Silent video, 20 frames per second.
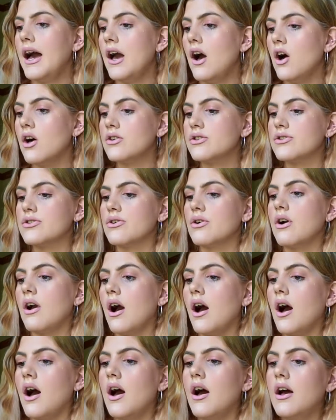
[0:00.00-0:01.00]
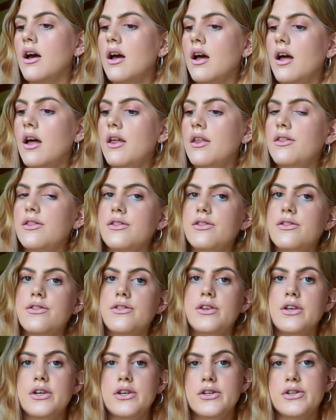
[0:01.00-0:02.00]
I also got
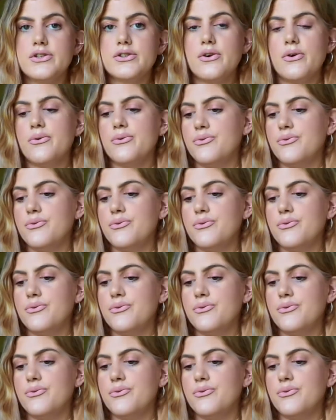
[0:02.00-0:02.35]
these